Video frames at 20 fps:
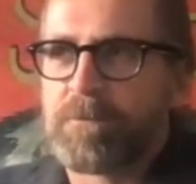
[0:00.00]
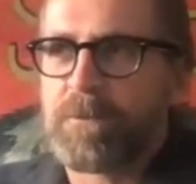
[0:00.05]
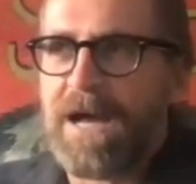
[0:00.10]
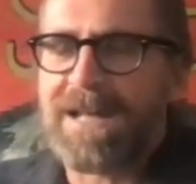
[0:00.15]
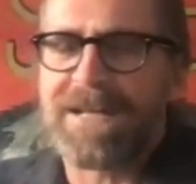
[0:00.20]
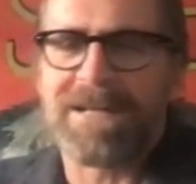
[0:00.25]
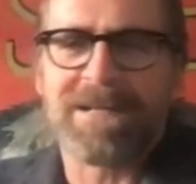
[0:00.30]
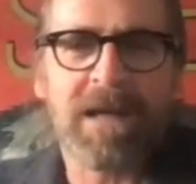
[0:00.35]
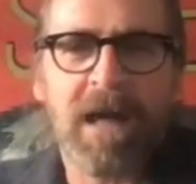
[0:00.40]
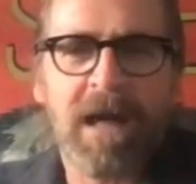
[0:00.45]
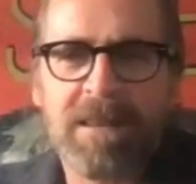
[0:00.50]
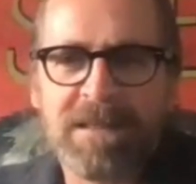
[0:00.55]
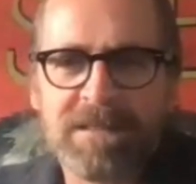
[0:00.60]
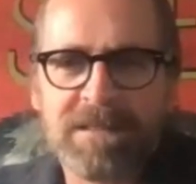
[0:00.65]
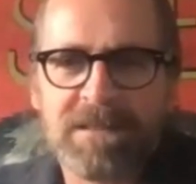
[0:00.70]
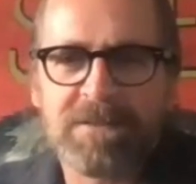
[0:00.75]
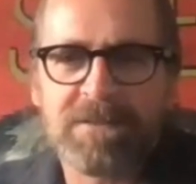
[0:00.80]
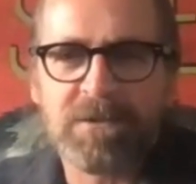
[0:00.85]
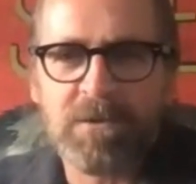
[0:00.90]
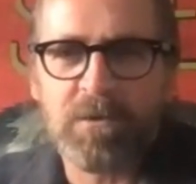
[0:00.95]
had
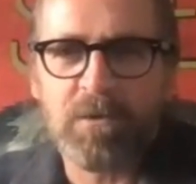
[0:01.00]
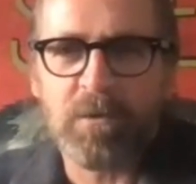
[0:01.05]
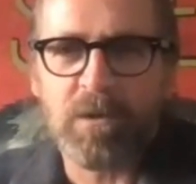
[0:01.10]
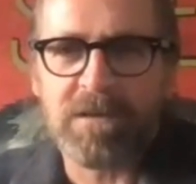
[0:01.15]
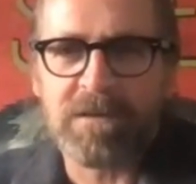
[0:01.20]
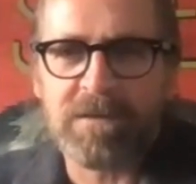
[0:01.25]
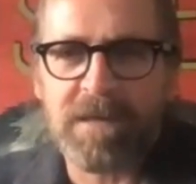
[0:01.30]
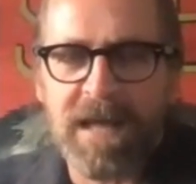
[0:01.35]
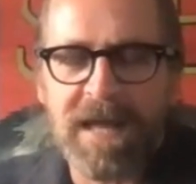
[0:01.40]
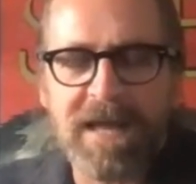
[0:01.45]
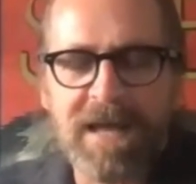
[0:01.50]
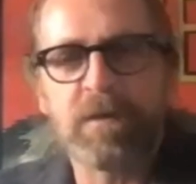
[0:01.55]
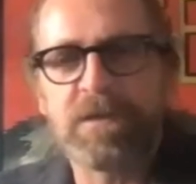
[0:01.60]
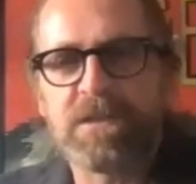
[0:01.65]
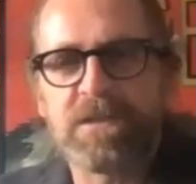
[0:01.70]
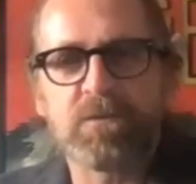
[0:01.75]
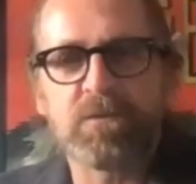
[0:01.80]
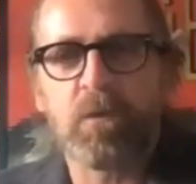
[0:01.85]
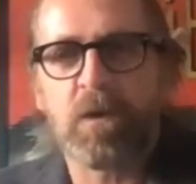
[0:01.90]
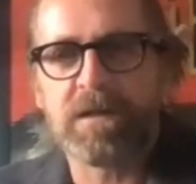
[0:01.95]
nothing to do with, hey, we
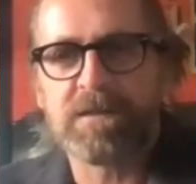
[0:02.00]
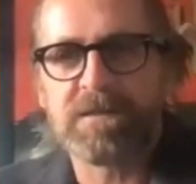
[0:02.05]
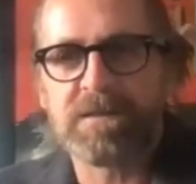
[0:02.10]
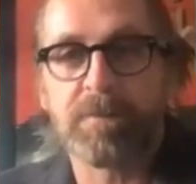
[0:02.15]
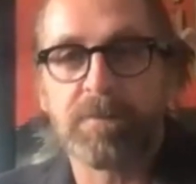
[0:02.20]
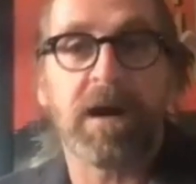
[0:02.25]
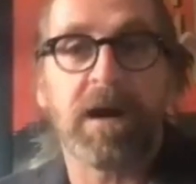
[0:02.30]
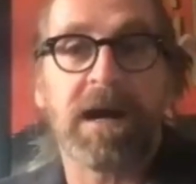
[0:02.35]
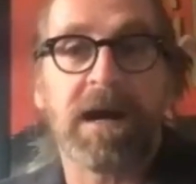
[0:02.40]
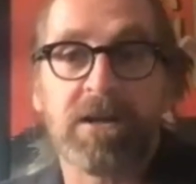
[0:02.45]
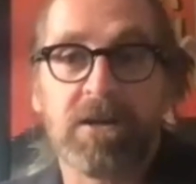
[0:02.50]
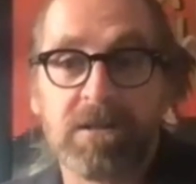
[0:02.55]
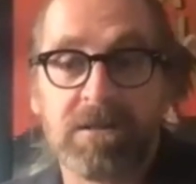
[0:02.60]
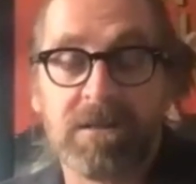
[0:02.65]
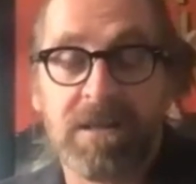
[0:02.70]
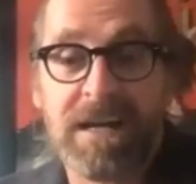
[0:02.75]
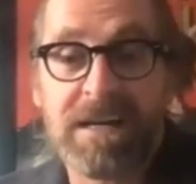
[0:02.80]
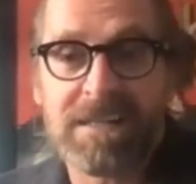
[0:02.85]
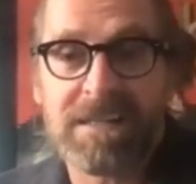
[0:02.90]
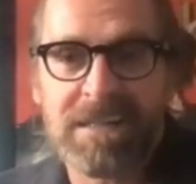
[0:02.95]
just want to buy your
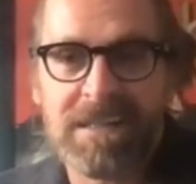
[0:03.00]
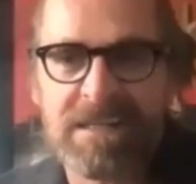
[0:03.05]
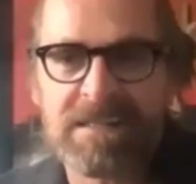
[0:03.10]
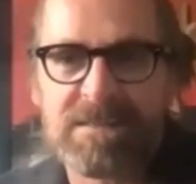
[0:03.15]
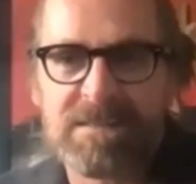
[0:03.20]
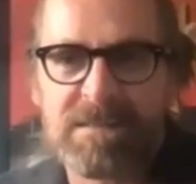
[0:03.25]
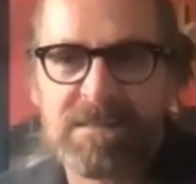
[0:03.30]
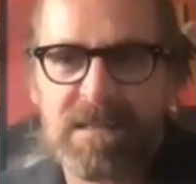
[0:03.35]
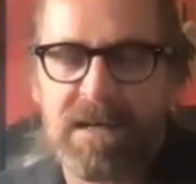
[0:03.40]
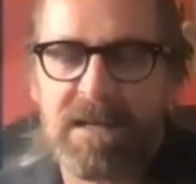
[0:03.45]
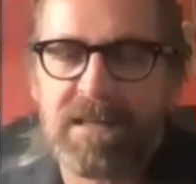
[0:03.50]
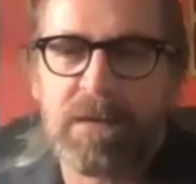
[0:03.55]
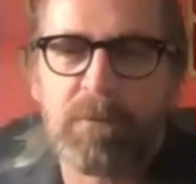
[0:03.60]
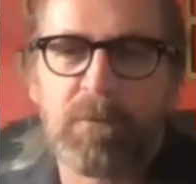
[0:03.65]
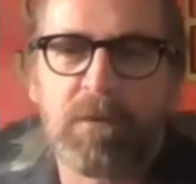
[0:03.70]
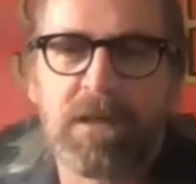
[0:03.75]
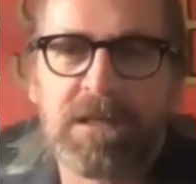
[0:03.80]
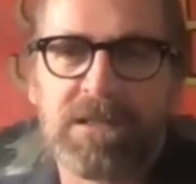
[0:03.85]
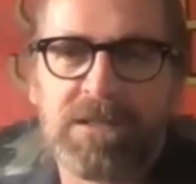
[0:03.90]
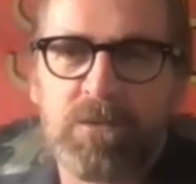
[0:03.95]
client list. They
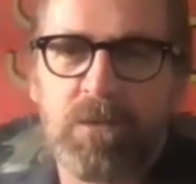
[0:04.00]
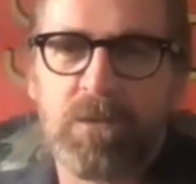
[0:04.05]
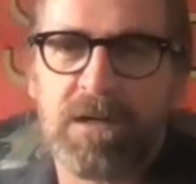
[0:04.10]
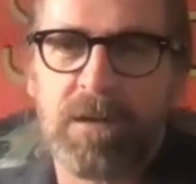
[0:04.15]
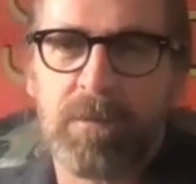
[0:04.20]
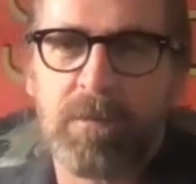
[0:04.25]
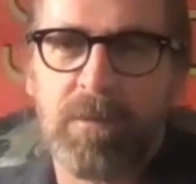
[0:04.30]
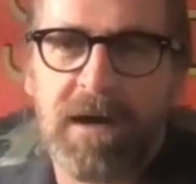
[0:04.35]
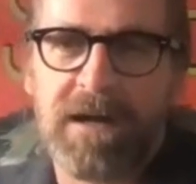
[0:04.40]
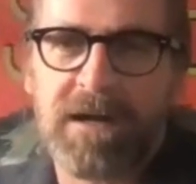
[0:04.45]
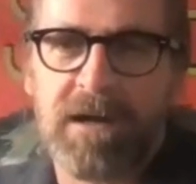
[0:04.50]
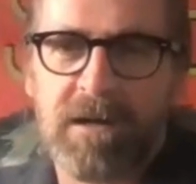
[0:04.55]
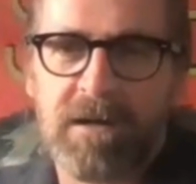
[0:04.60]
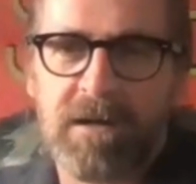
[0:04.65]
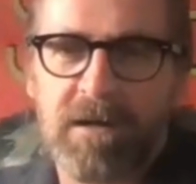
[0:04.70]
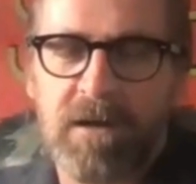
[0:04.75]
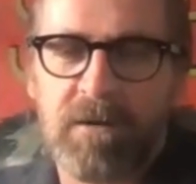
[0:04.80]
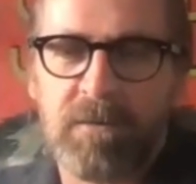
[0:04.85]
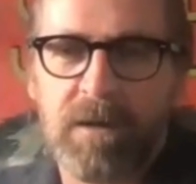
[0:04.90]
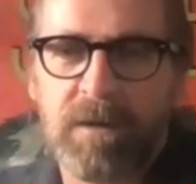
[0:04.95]
really just wanted to buy
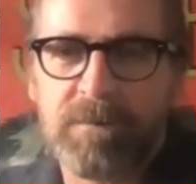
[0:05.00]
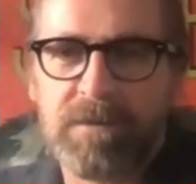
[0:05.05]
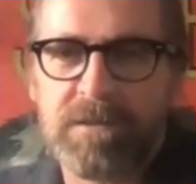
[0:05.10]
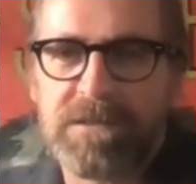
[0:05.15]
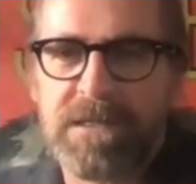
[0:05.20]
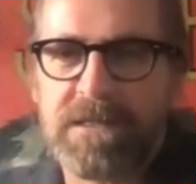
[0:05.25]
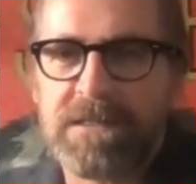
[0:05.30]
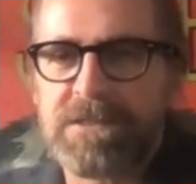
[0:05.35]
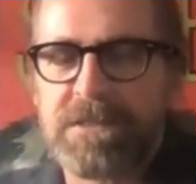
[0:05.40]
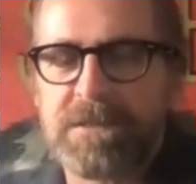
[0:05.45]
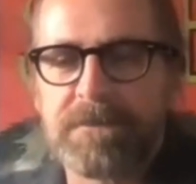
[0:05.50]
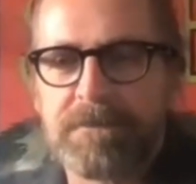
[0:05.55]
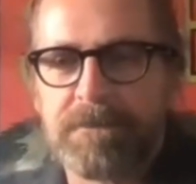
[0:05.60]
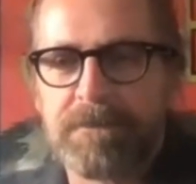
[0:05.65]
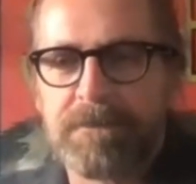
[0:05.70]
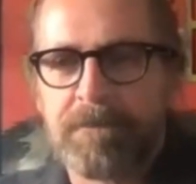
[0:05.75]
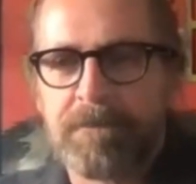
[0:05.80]
our reputation.